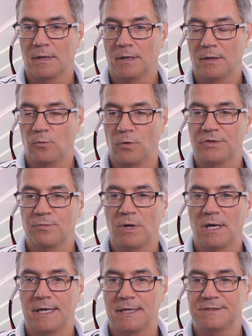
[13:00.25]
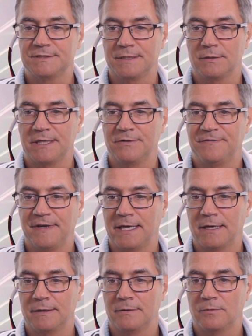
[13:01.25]
With my ceiling
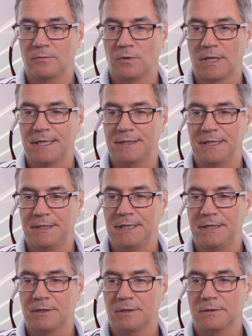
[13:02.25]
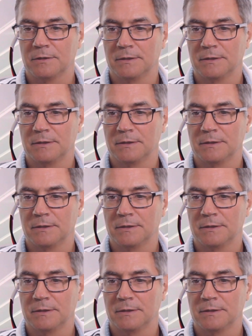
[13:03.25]
fan, what I did here